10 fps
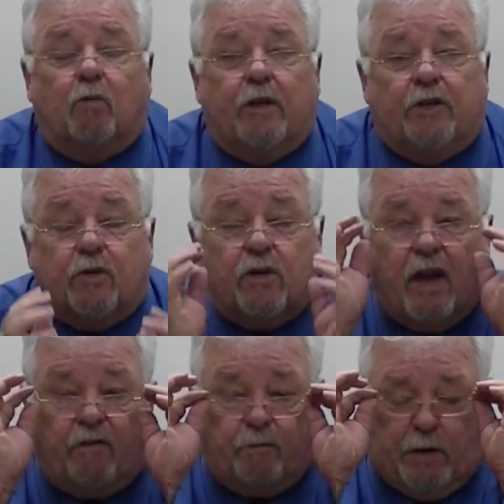We do
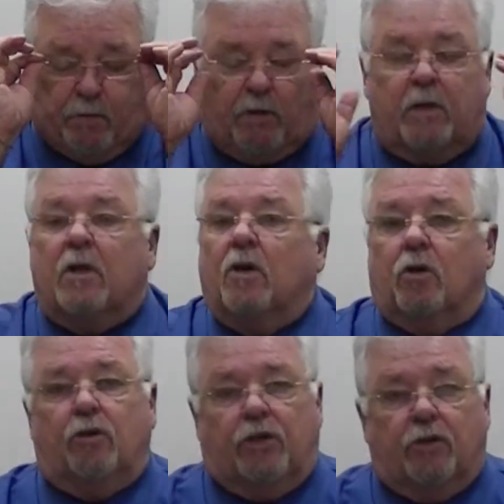have people
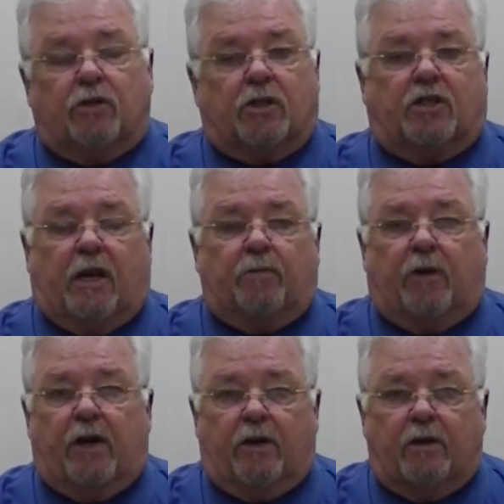who use the
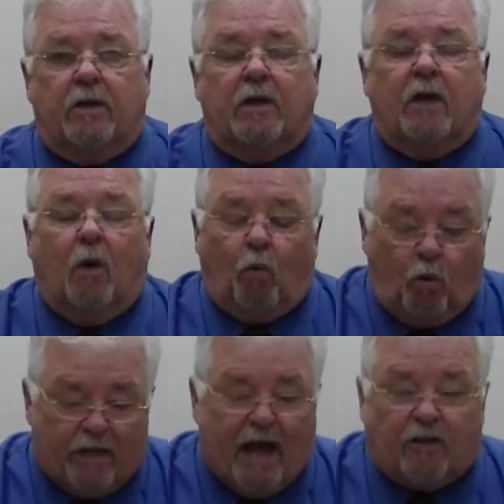separator
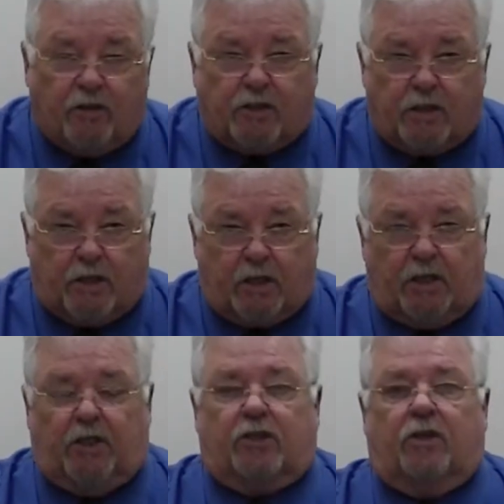without using the
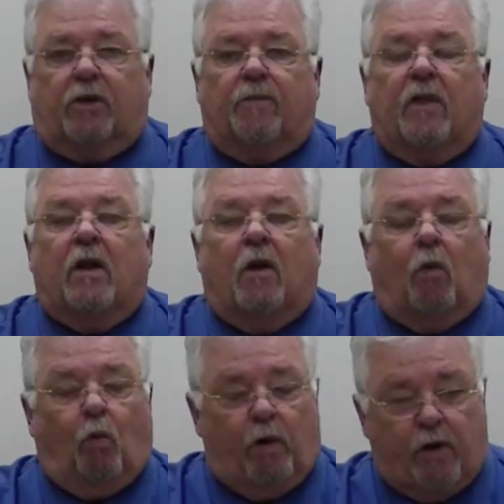conditioner.
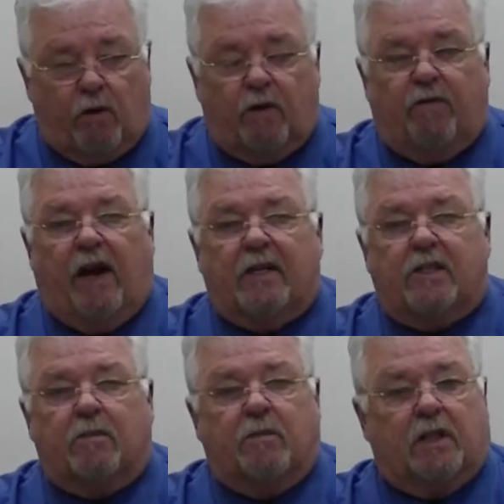We don't advise
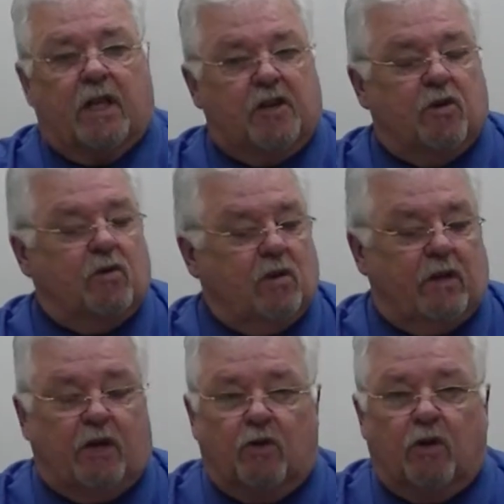it, but they do,
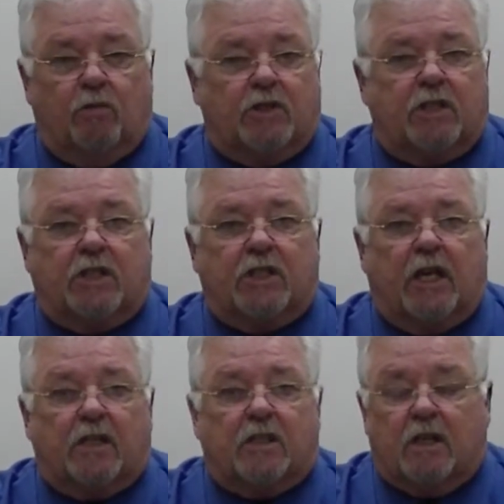and they do it with
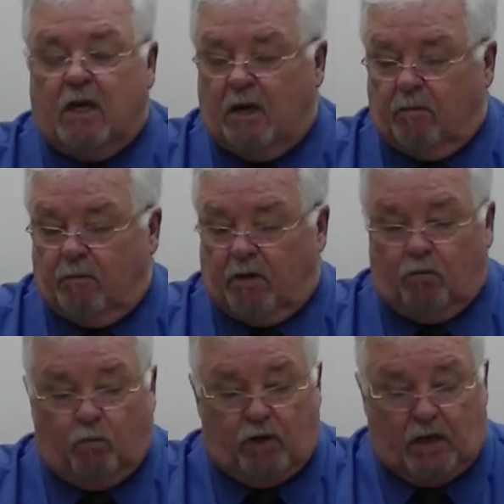success.
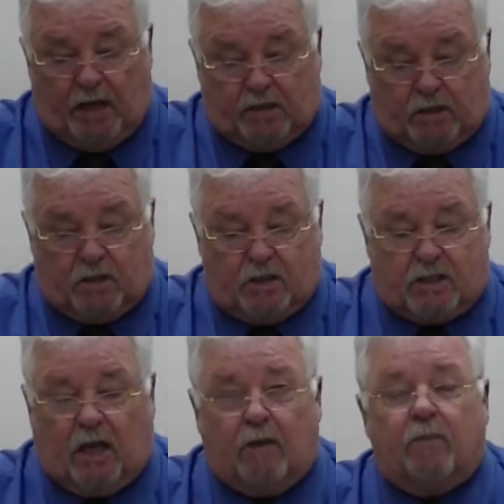But we like to
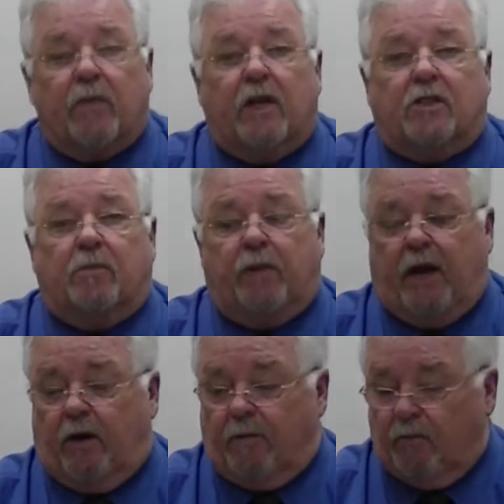sell them as a
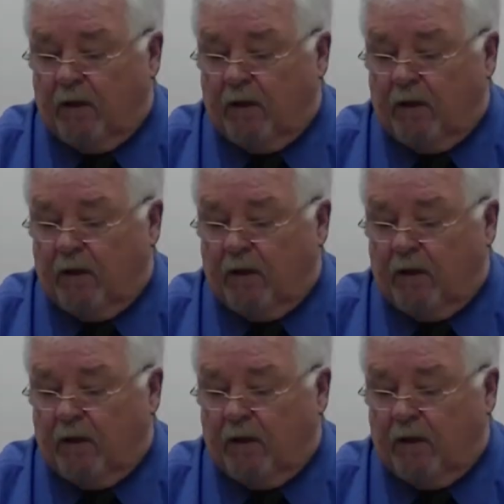pair.